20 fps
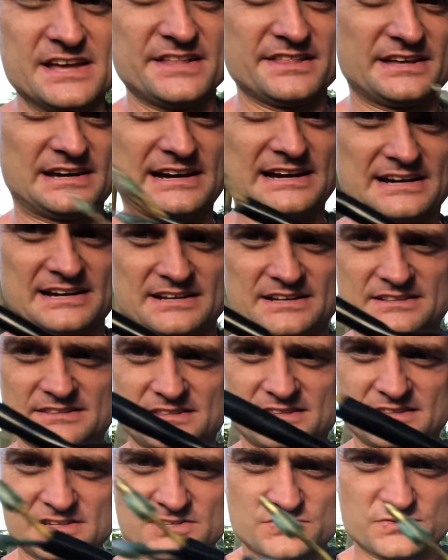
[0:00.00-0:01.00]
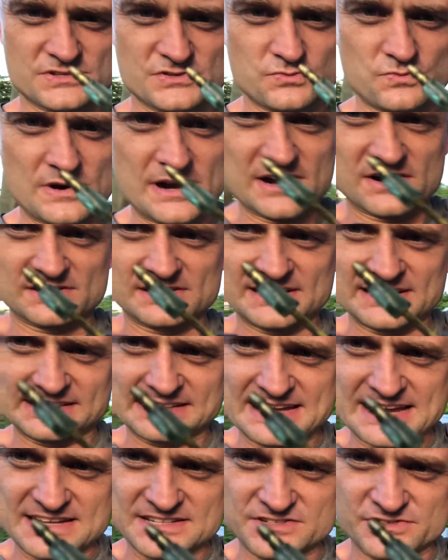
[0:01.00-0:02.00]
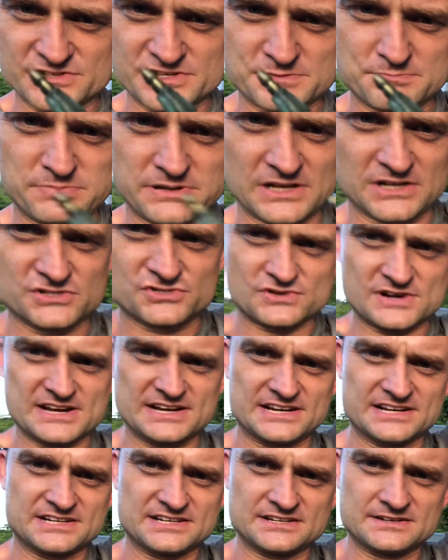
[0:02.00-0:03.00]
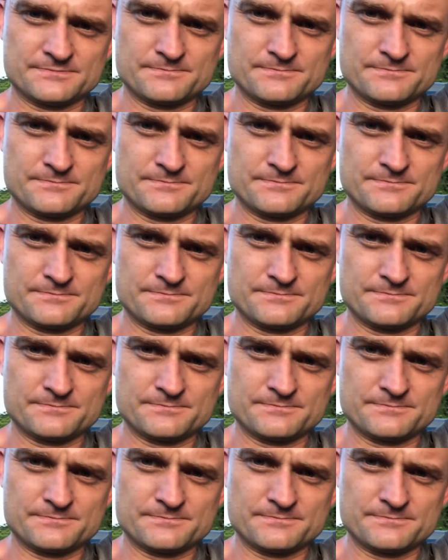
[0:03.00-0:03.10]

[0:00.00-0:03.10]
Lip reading: This one's wired like that, so it just plugs right in.